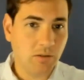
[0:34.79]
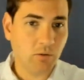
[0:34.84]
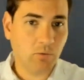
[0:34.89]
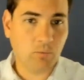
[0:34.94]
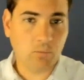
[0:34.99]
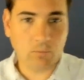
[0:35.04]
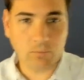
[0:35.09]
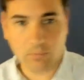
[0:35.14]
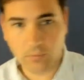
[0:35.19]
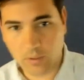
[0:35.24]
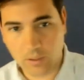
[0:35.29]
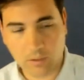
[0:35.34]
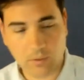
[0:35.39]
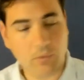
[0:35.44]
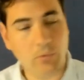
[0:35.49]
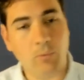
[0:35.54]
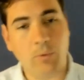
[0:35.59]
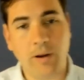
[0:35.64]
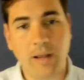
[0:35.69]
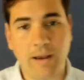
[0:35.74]
The
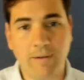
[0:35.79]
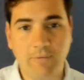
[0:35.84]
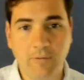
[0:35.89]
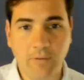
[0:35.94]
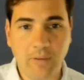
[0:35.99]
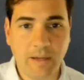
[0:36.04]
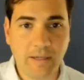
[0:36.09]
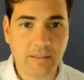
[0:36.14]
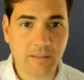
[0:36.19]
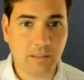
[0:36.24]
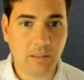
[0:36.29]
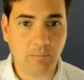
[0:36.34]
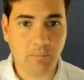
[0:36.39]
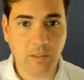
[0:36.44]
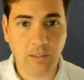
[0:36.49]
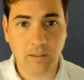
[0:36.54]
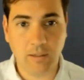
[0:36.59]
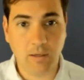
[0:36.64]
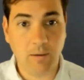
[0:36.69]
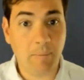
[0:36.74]
one after that's going to
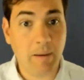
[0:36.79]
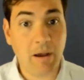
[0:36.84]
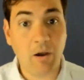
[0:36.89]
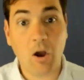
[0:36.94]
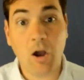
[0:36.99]
be about